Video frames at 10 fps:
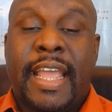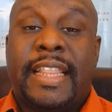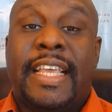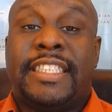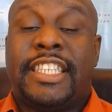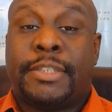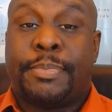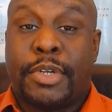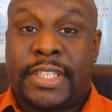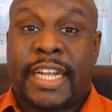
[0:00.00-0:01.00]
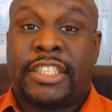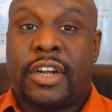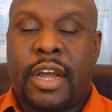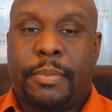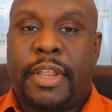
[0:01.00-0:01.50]
This is just to protect your
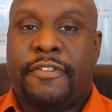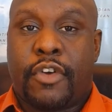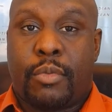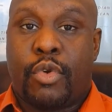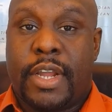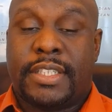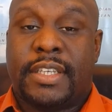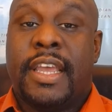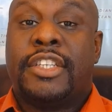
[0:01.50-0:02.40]
company from risk.